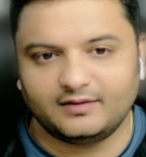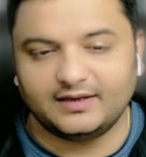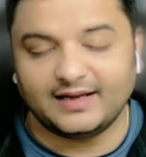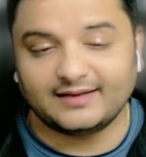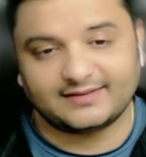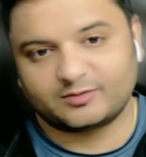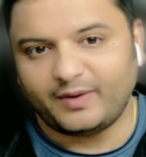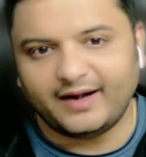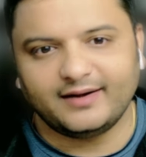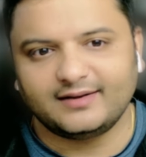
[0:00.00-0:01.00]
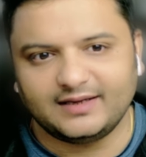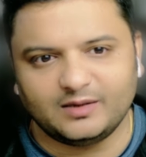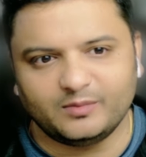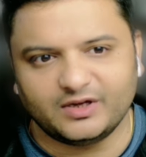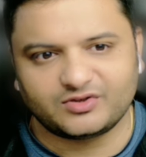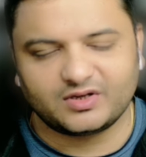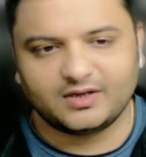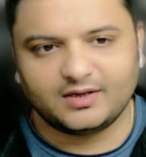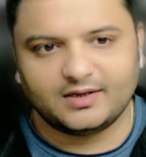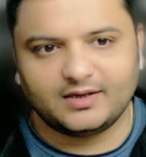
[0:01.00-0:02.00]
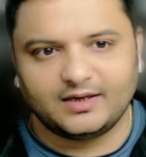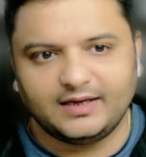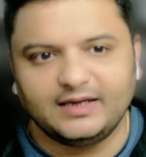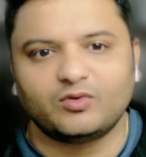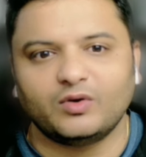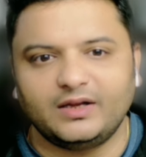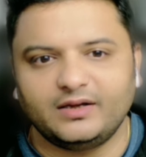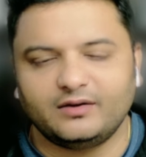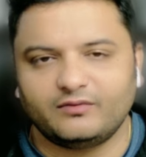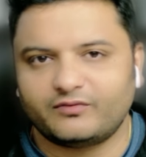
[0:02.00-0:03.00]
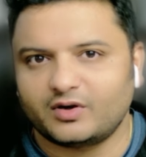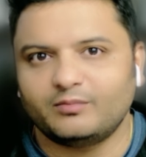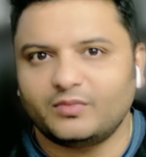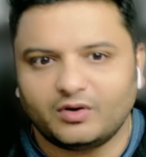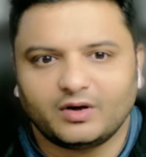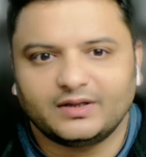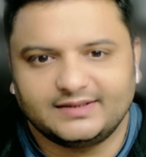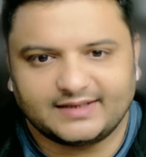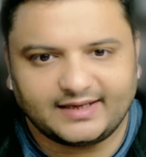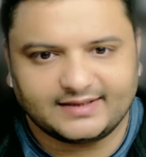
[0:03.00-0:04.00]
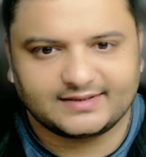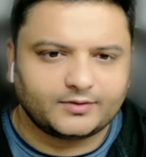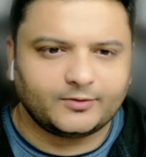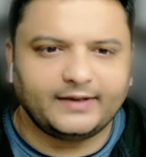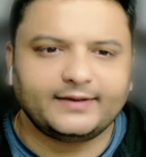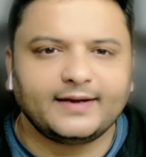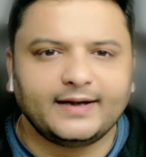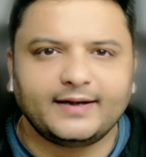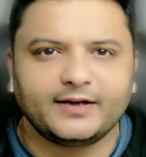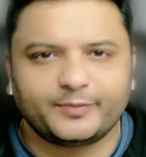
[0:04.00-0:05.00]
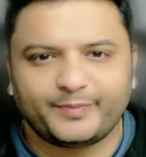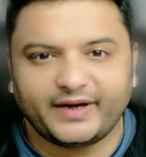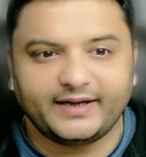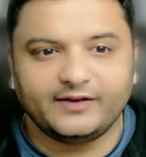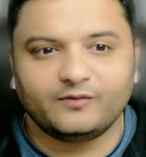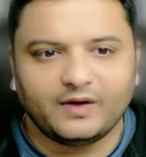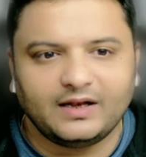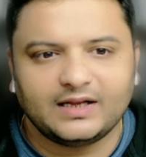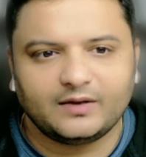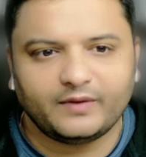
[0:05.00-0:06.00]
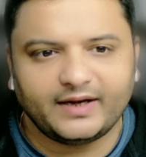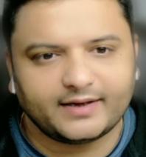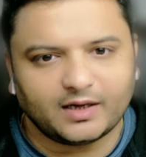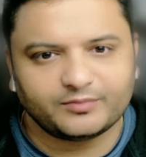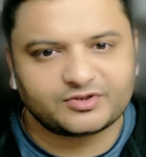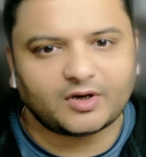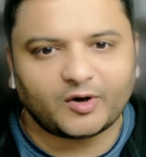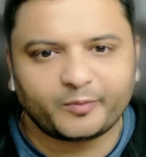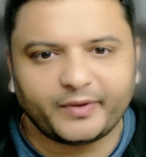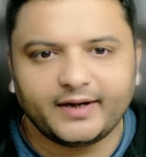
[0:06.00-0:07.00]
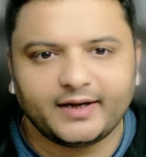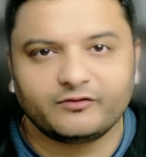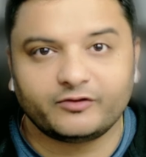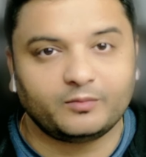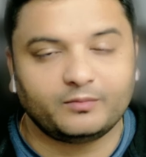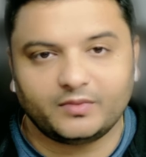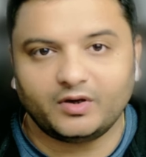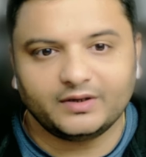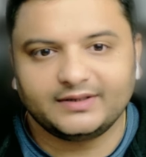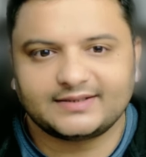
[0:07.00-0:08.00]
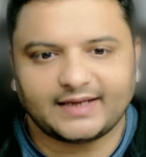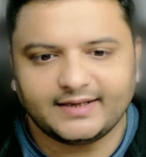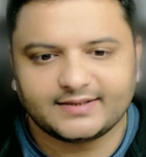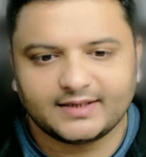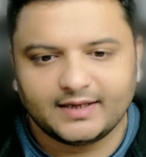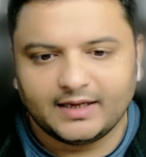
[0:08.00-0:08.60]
It has expanded the image equally from all the sides. So I think it did pretty well when it comes to outpainting from all the sides.